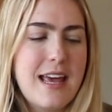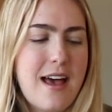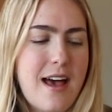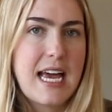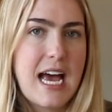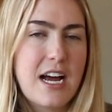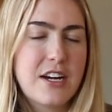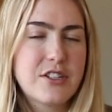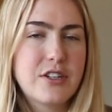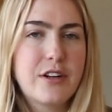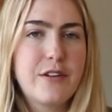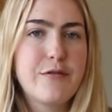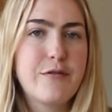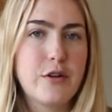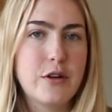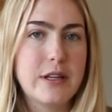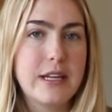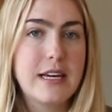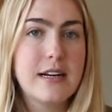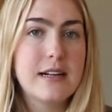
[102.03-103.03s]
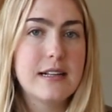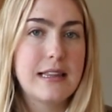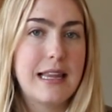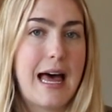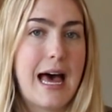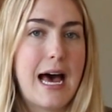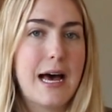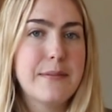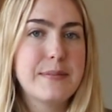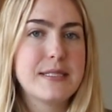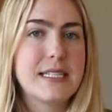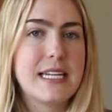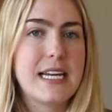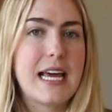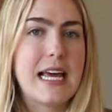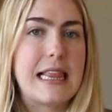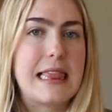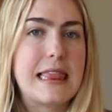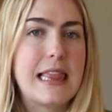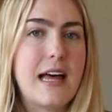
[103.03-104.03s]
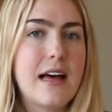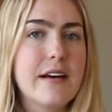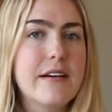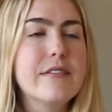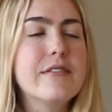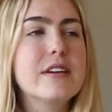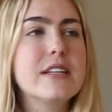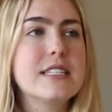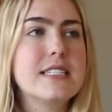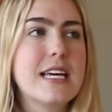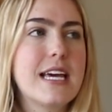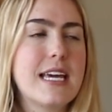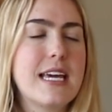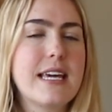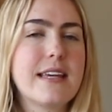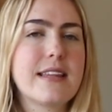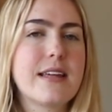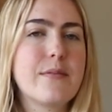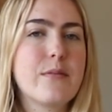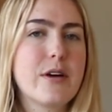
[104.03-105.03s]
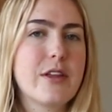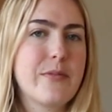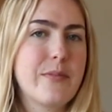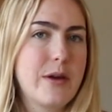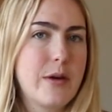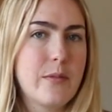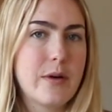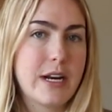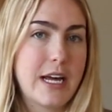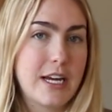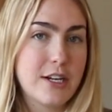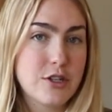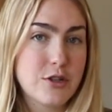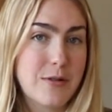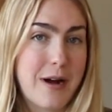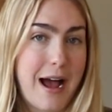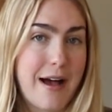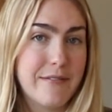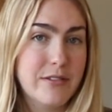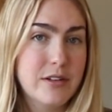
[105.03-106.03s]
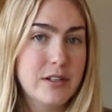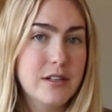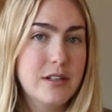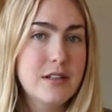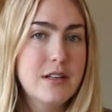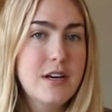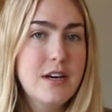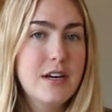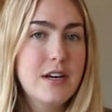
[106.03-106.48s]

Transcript: they actually fully collapse, and I love taking them with me when I travel.